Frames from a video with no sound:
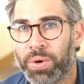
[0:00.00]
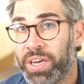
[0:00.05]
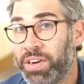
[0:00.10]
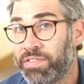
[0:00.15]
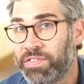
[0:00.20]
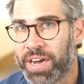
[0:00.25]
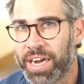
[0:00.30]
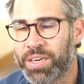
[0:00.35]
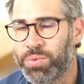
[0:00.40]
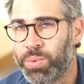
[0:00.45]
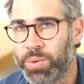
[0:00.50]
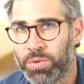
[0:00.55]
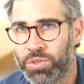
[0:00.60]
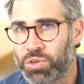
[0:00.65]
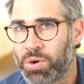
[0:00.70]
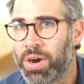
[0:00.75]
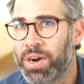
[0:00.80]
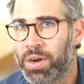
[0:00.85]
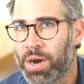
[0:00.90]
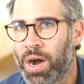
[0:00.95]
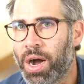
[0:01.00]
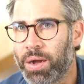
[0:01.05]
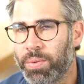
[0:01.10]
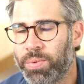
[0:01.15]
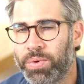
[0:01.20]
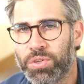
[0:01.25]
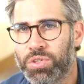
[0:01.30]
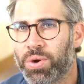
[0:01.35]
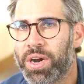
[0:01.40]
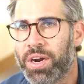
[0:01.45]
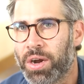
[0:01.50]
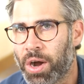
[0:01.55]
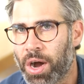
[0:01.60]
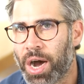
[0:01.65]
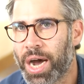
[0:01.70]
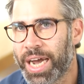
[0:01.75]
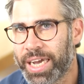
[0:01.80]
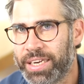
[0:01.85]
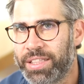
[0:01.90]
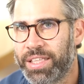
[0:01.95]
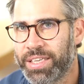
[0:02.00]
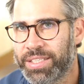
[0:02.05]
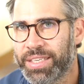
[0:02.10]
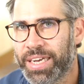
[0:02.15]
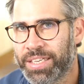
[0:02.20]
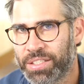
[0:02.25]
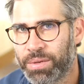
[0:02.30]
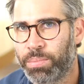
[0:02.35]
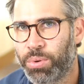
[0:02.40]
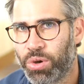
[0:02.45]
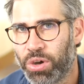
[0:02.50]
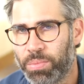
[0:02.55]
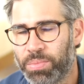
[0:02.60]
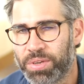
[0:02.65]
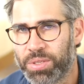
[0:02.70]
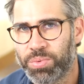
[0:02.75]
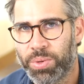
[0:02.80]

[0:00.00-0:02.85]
In fact, we'll try to hide this as a purpose.